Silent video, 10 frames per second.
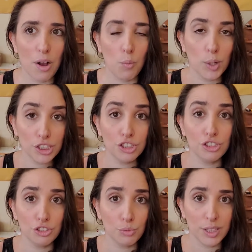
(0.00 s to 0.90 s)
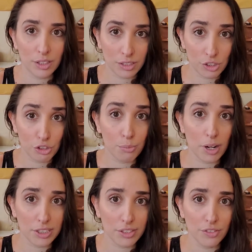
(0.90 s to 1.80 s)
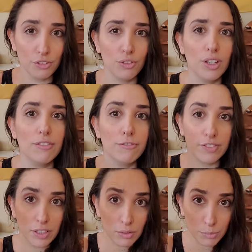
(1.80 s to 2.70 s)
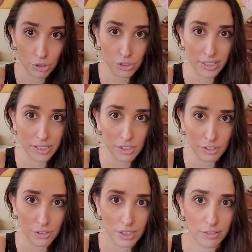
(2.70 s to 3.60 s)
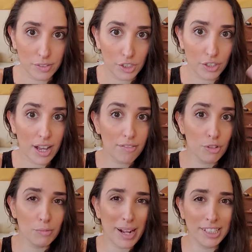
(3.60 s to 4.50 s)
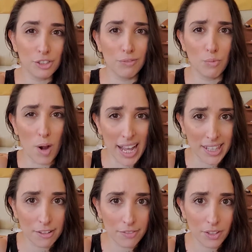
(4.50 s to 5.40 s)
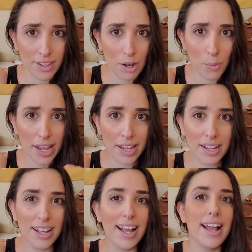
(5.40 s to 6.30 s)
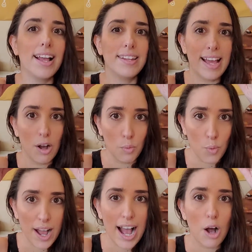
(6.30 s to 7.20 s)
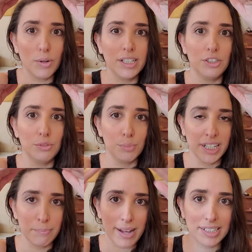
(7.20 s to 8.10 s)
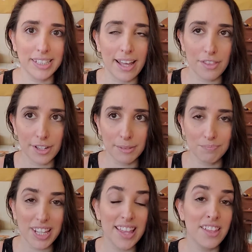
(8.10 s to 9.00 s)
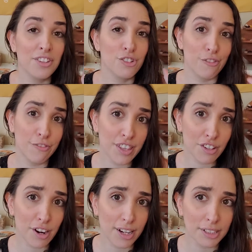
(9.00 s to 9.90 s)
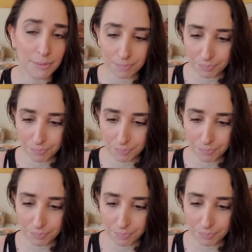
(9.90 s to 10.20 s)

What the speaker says: what to do when these 2 parts of you feel mutually exclusive. So you have the reminder of why they feel that way. Now, how can you bring them back together? And then there's a 5th card,